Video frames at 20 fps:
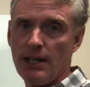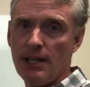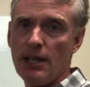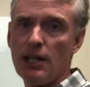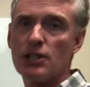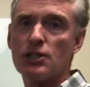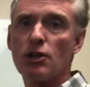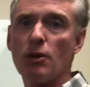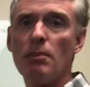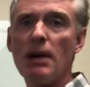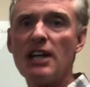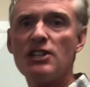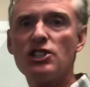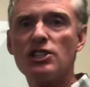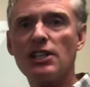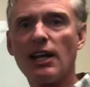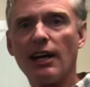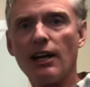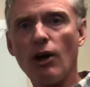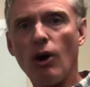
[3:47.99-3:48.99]
So imagine
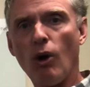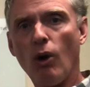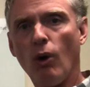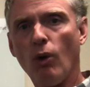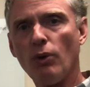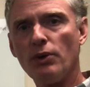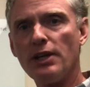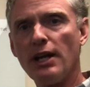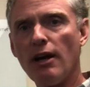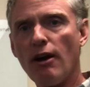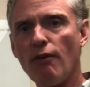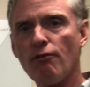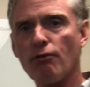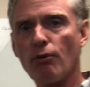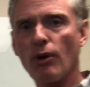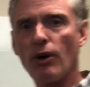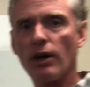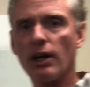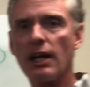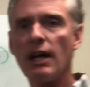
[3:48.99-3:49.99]
taking a whole day off
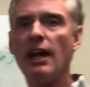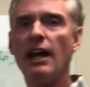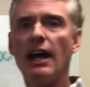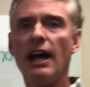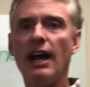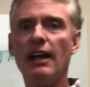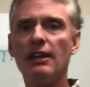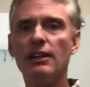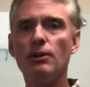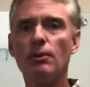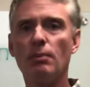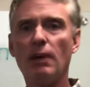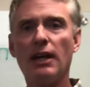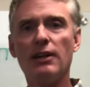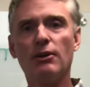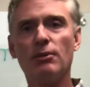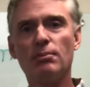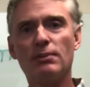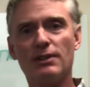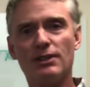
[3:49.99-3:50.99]
work and
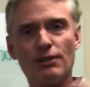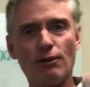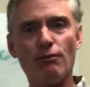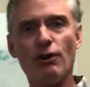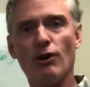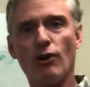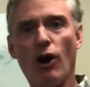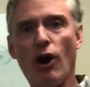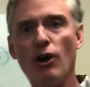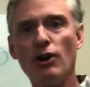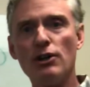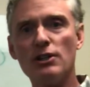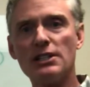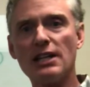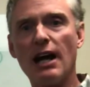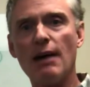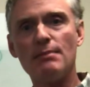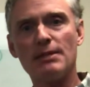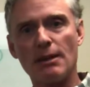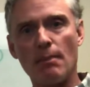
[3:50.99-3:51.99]
you devote all your
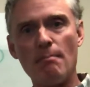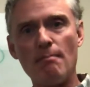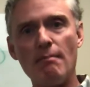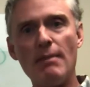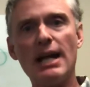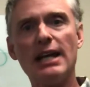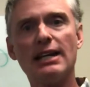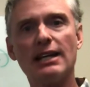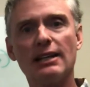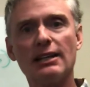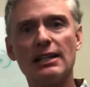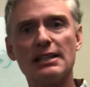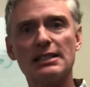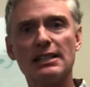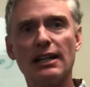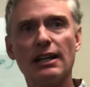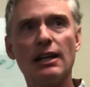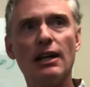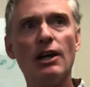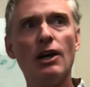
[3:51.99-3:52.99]
time to making this
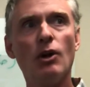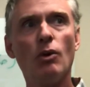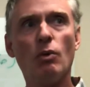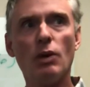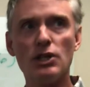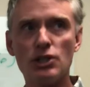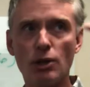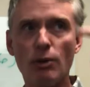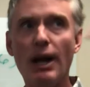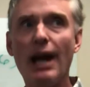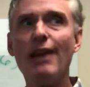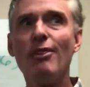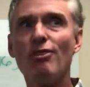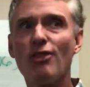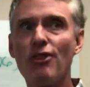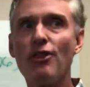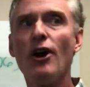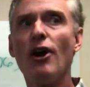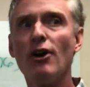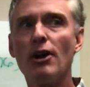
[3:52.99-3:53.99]
thing, which you hadn't
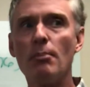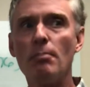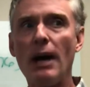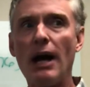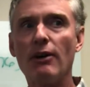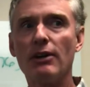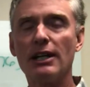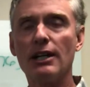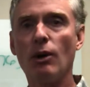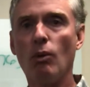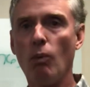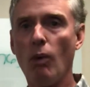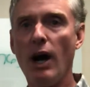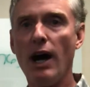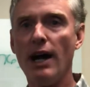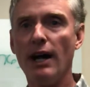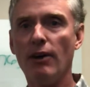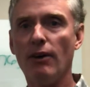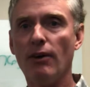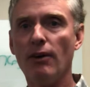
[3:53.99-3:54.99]
thought about in a
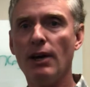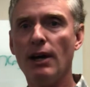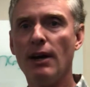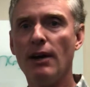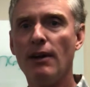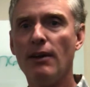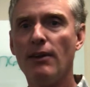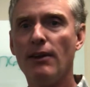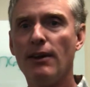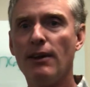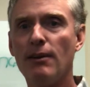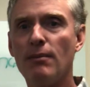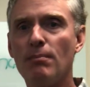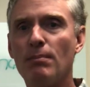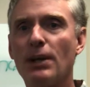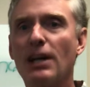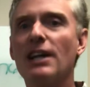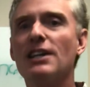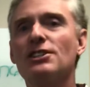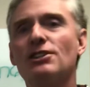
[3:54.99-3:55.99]
while,
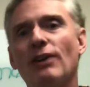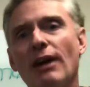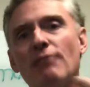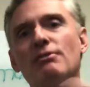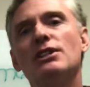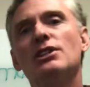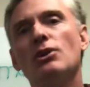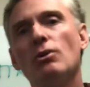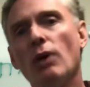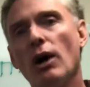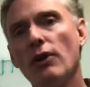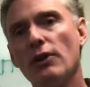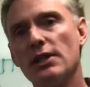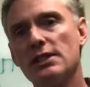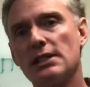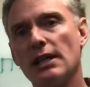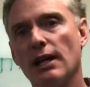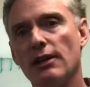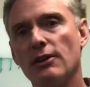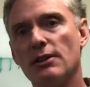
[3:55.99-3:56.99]
because you have to do all
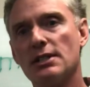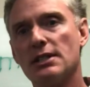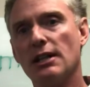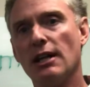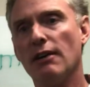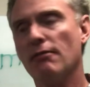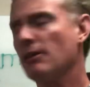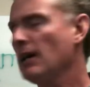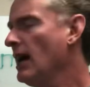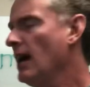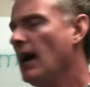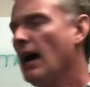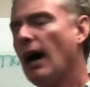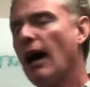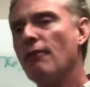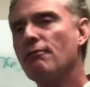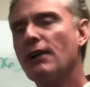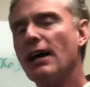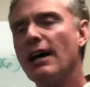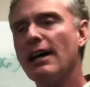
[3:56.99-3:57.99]
this other stuff.
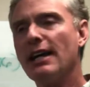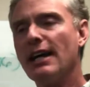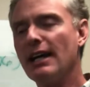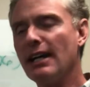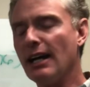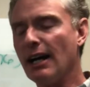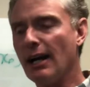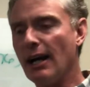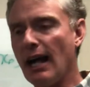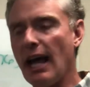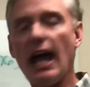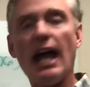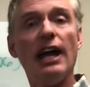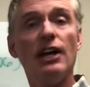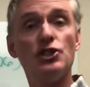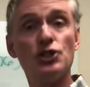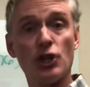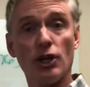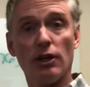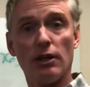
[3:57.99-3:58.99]
I've got a
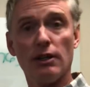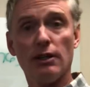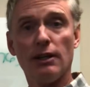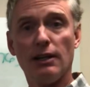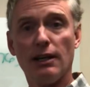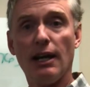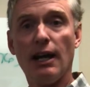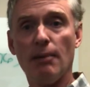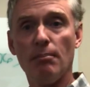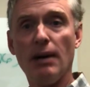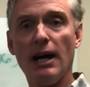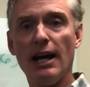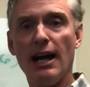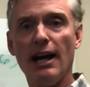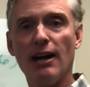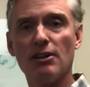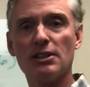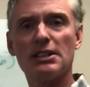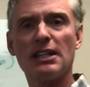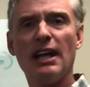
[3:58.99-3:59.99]
edger at my
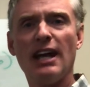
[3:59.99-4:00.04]
house,